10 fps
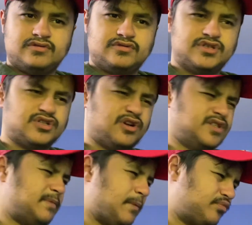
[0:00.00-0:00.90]
Just
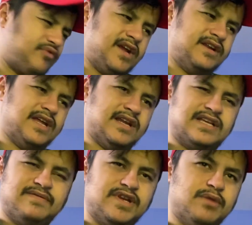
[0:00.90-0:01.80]
goes a bit brain dead,
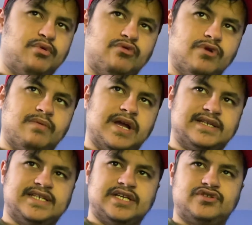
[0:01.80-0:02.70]
giving the ball away,
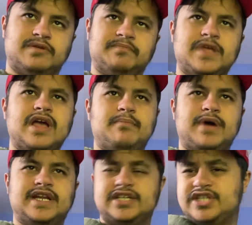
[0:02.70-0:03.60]
etc.
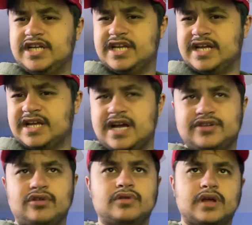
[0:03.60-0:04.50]
Badiashile, I
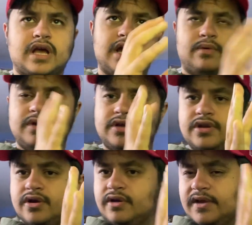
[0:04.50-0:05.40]
don't, I want to
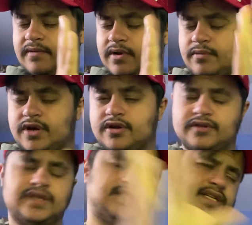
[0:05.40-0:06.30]
know, if, I want to know
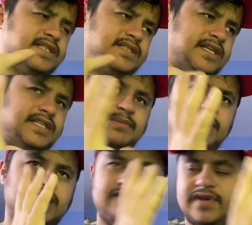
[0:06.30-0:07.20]
this. Has, has he
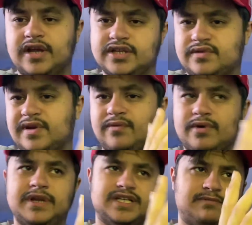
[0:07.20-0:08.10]
been given under
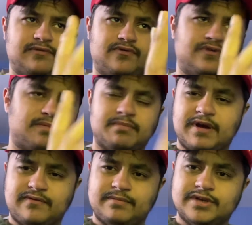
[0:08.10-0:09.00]
21 minutes before coming
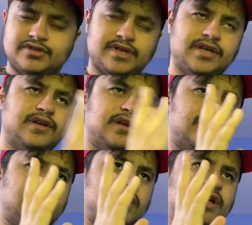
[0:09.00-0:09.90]
back from injury?
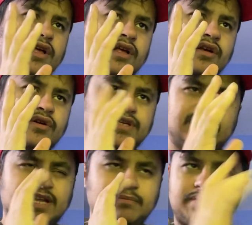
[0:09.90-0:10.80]
Because
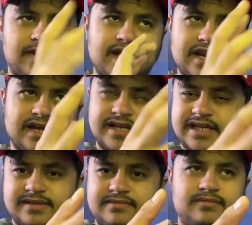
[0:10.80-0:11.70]
he didn't play like
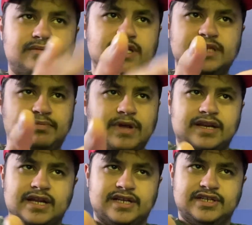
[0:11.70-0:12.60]
he's, he's
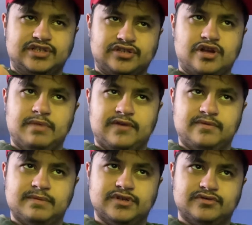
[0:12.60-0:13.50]
played like he's just come back
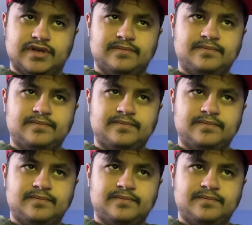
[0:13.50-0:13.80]
from injury.